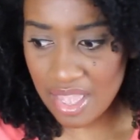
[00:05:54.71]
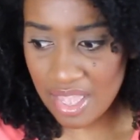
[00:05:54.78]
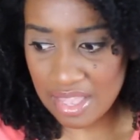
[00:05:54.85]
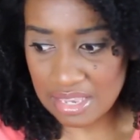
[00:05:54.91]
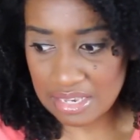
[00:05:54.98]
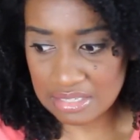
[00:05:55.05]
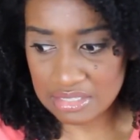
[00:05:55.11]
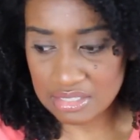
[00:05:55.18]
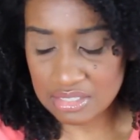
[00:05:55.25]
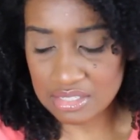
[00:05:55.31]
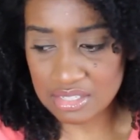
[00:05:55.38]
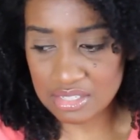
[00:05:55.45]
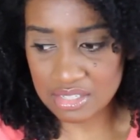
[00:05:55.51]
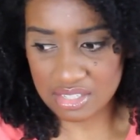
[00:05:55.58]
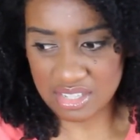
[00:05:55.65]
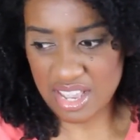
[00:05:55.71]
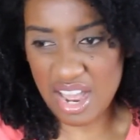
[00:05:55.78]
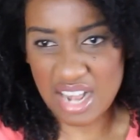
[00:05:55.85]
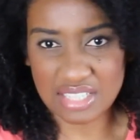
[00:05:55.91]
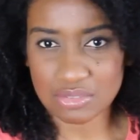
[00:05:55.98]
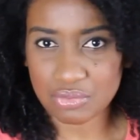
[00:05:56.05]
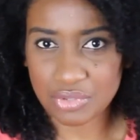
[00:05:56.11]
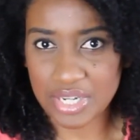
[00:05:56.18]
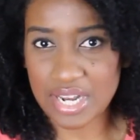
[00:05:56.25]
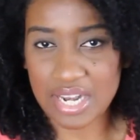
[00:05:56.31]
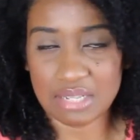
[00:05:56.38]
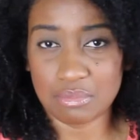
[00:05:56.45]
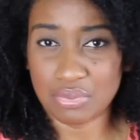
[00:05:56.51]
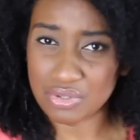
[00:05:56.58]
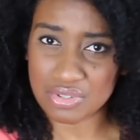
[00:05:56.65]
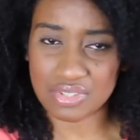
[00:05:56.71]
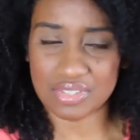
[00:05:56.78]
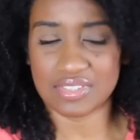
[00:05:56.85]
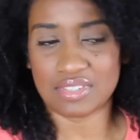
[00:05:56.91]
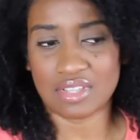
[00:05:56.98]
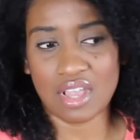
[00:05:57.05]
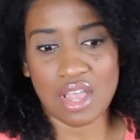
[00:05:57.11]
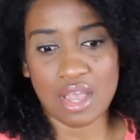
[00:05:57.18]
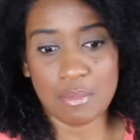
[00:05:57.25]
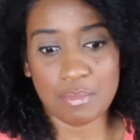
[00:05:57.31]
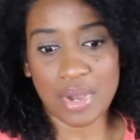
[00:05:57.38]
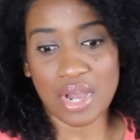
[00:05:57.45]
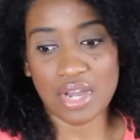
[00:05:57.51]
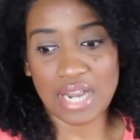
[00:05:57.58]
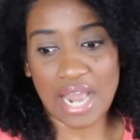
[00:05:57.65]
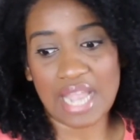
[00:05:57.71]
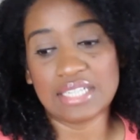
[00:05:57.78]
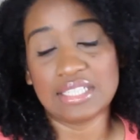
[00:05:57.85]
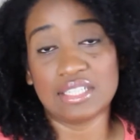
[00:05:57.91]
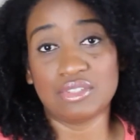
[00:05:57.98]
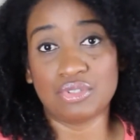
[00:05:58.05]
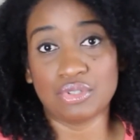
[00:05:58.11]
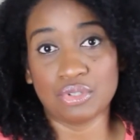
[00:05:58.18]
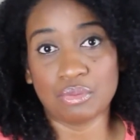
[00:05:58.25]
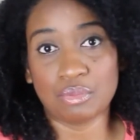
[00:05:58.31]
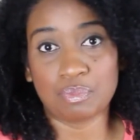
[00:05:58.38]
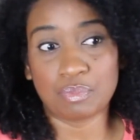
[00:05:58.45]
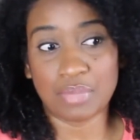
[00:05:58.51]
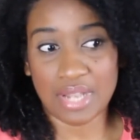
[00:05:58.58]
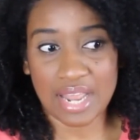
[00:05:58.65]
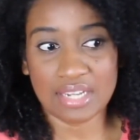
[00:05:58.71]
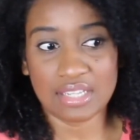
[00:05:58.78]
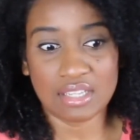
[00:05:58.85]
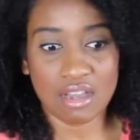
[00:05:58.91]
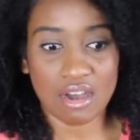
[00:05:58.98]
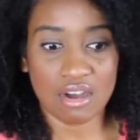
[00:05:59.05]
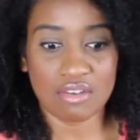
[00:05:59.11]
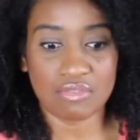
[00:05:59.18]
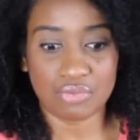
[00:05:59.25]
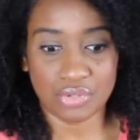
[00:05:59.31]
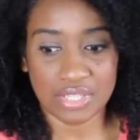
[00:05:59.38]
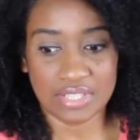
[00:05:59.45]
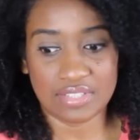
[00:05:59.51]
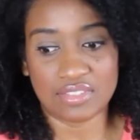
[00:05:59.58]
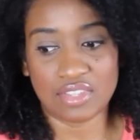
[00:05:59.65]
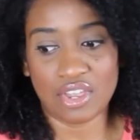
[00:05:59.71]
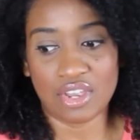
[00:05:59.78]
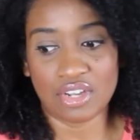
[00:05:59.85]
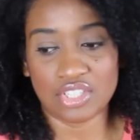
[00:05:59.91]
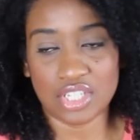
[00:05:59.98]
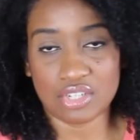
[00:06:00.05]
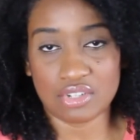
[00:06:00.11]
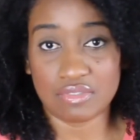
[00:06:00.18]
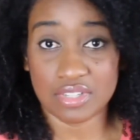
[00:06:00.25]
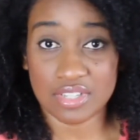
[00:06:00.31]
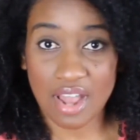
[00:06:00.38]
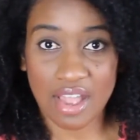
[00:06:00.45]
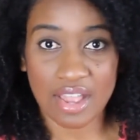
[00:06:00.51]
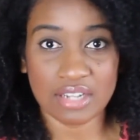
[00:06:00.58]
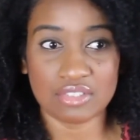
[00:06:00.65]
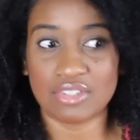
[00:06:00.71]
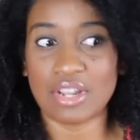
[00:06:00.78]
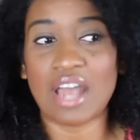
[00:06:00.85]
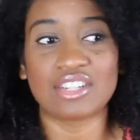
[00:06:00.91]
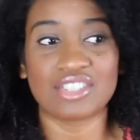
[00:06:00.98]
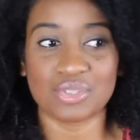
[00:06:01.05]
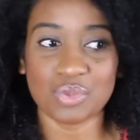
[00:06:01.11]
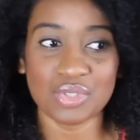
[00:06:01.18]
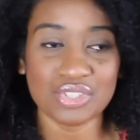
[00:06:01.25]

And yeah, I didn't read any books, but I did do plenty of research into the diet. I just